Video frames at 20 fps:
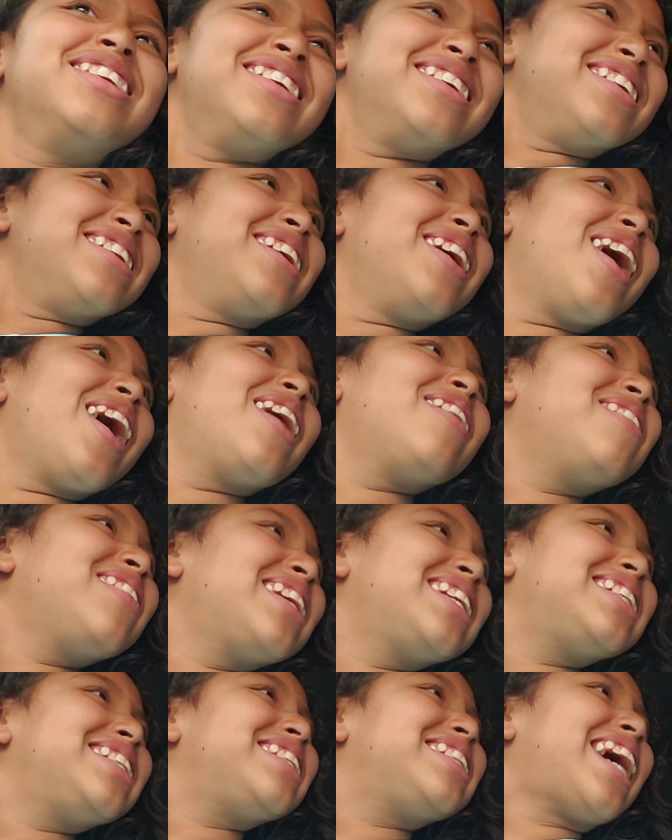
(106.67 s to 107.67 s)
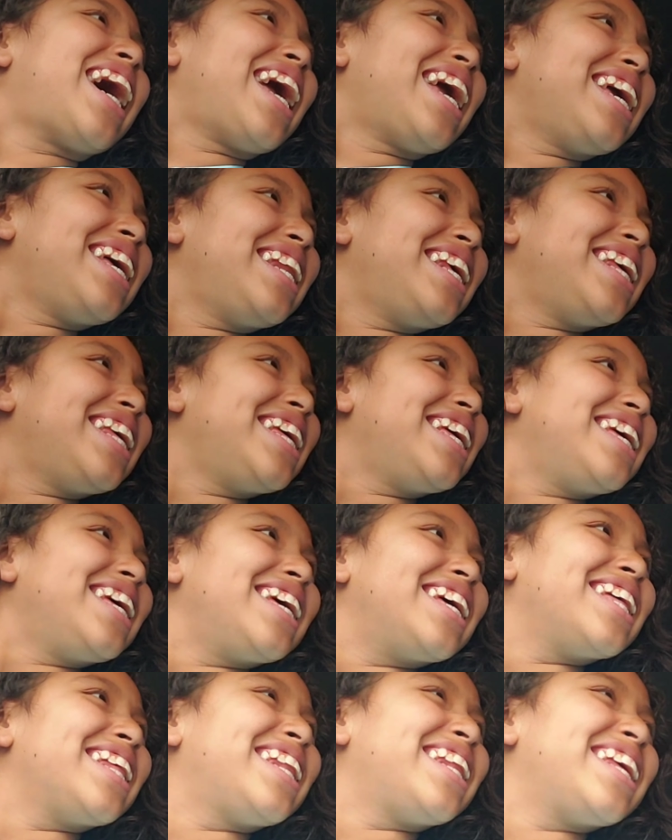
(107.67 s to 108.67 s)
Ooh, I'm excited.
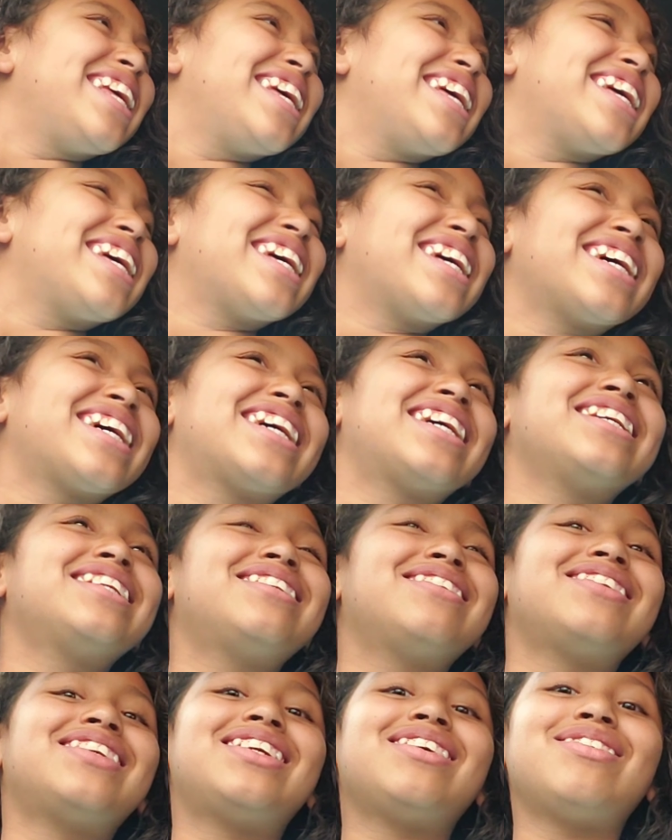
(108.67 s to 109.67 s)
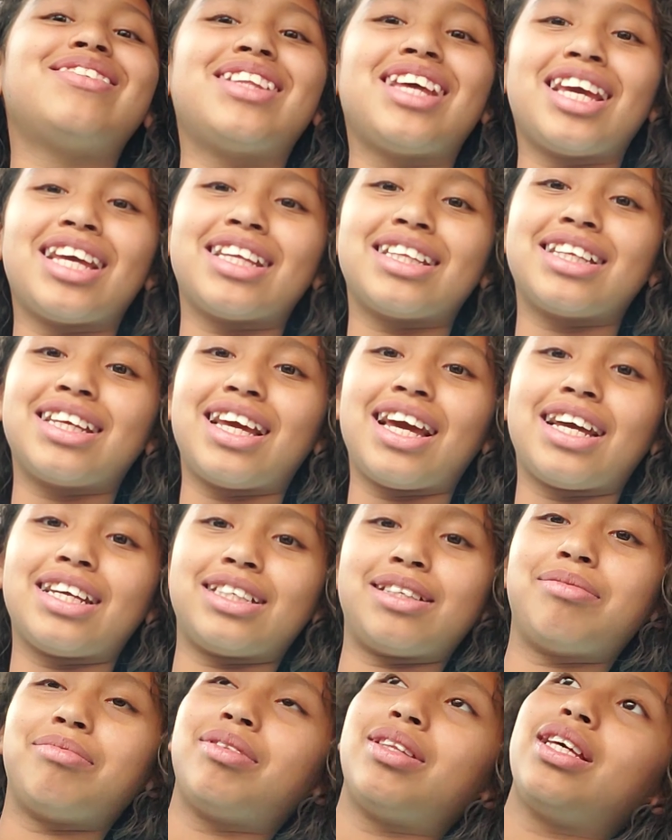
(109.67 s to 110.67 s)
Yeah. Cause what if they
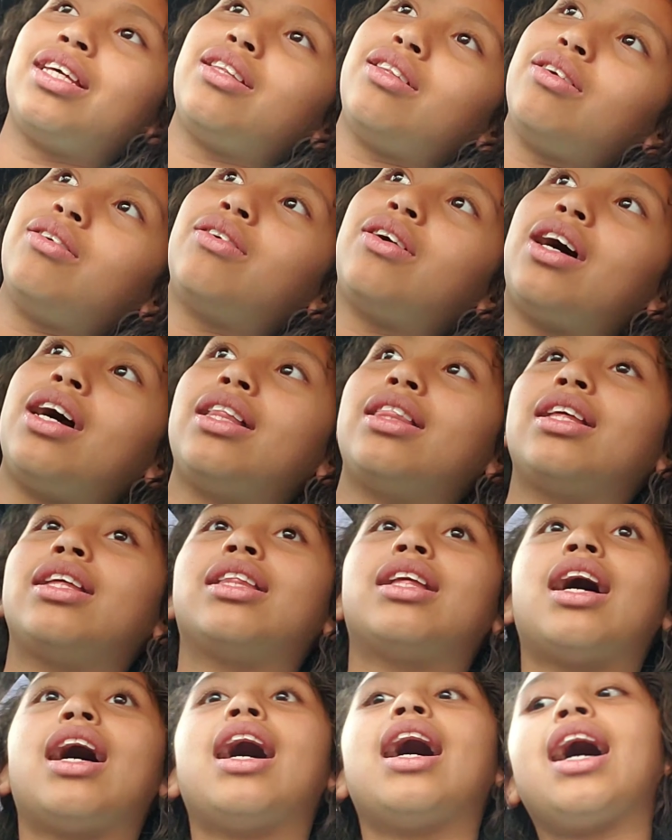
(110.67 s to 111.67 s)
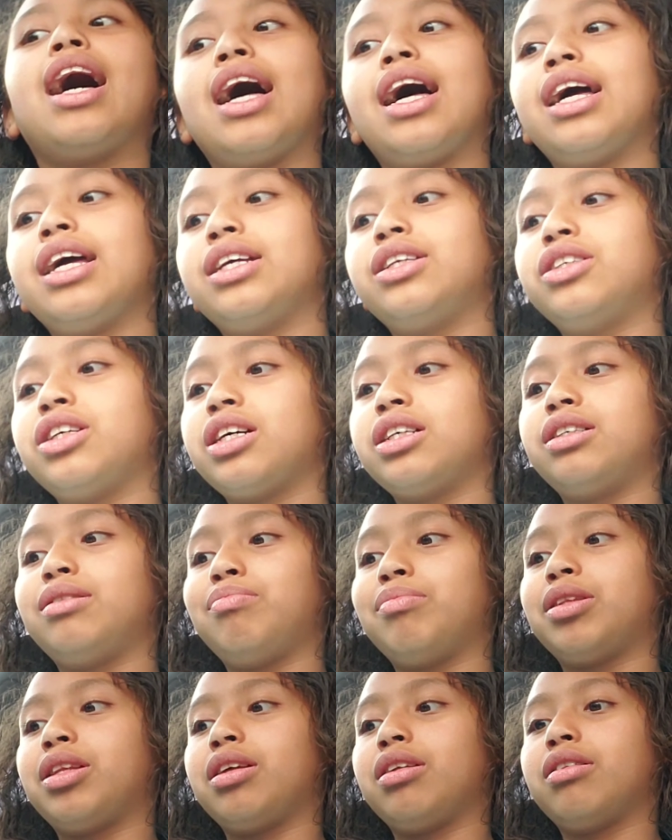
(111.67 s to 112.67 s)
get something new and then I try
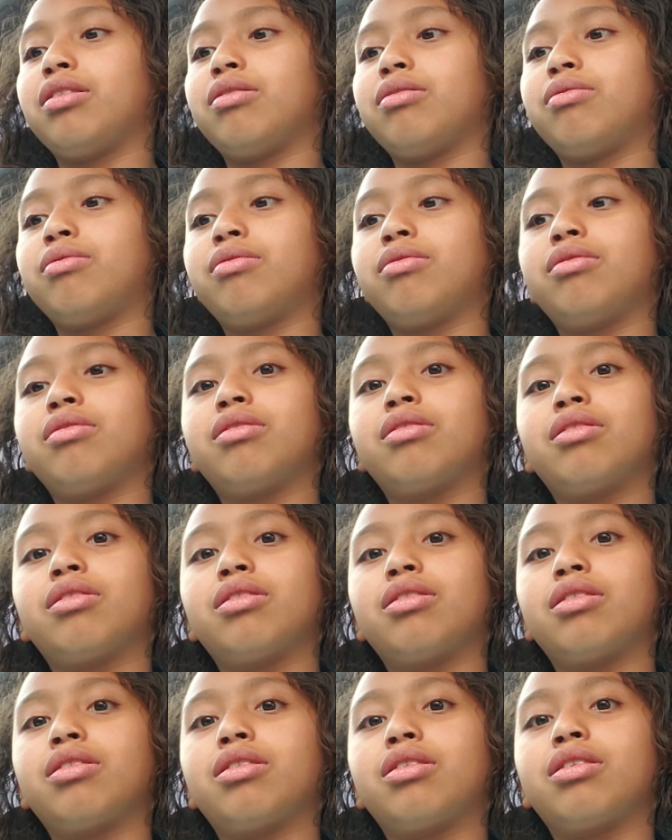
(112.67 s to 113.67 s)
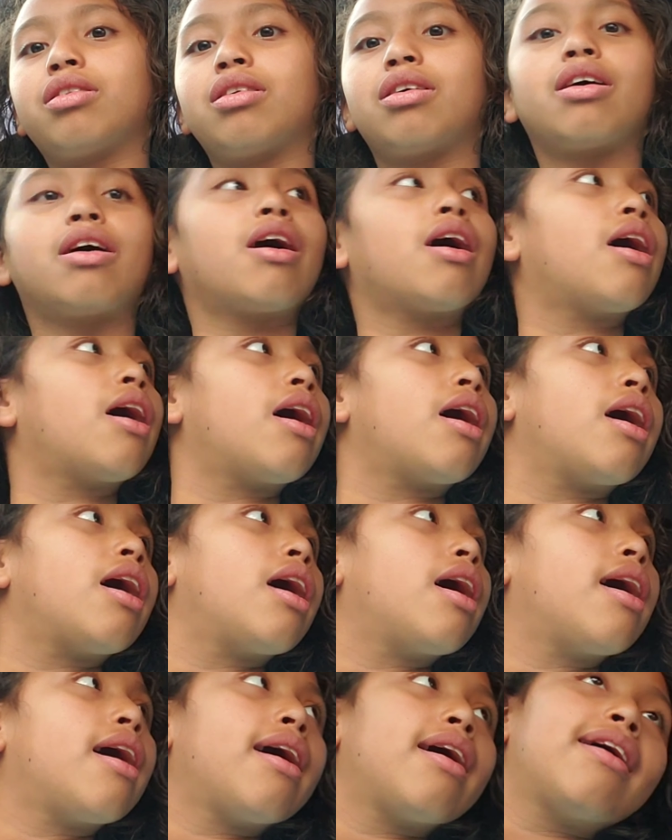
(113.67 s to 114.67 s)
something new? I know you never try
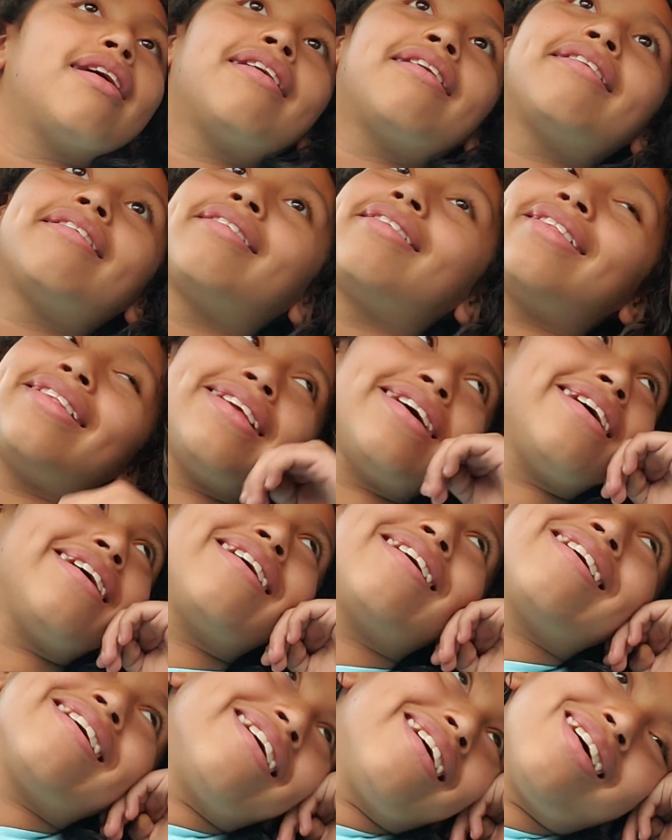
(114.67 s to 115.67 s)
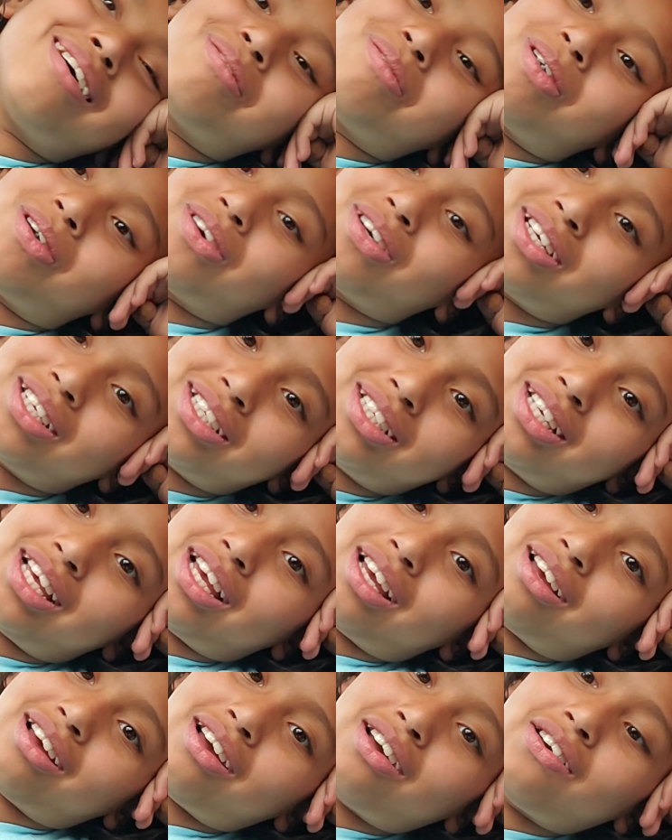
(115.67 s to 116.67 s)
anything new. No, I'm always
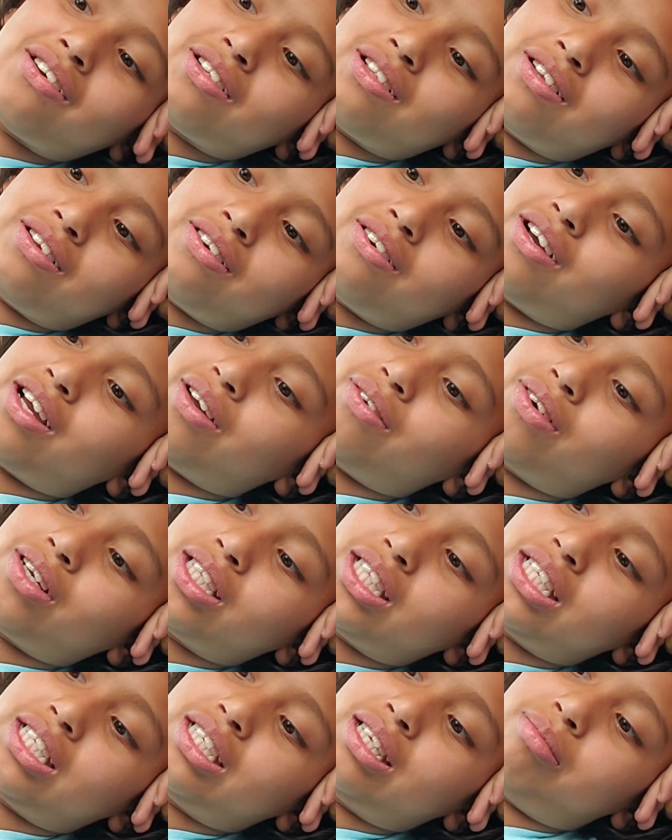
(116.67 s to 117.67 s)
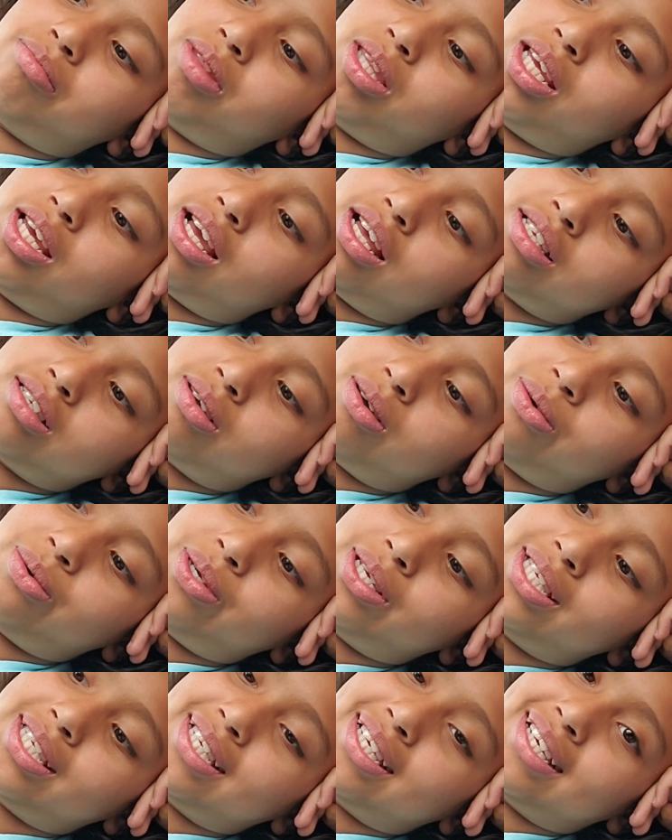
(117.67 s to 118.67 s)
like, oh no, I want the same thing as
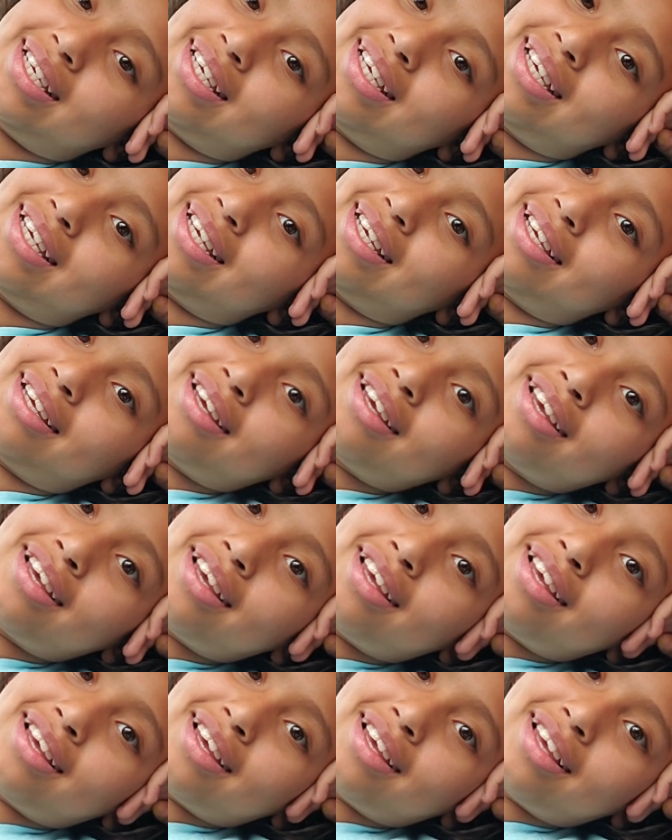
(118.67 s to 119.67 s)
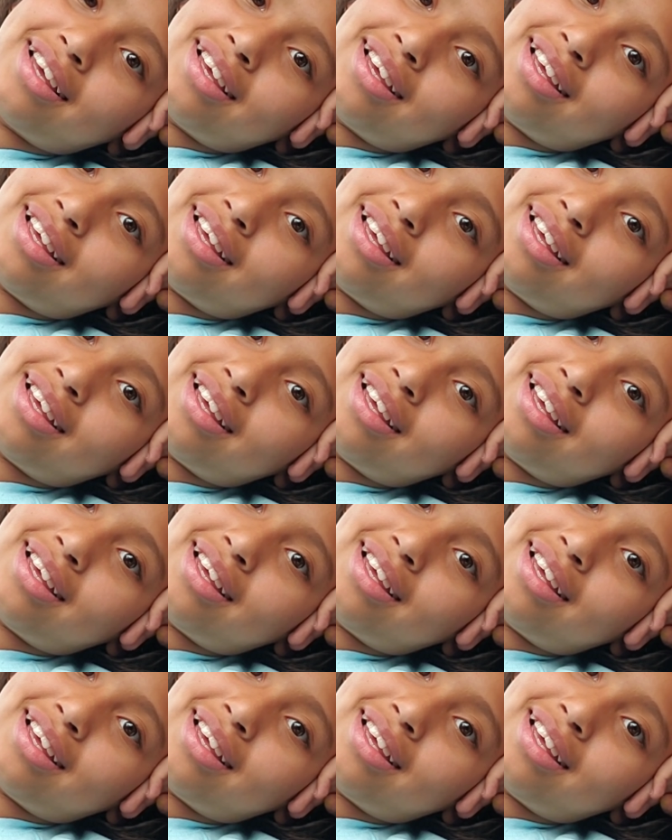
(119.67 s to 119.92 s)
always. Yeah, that's me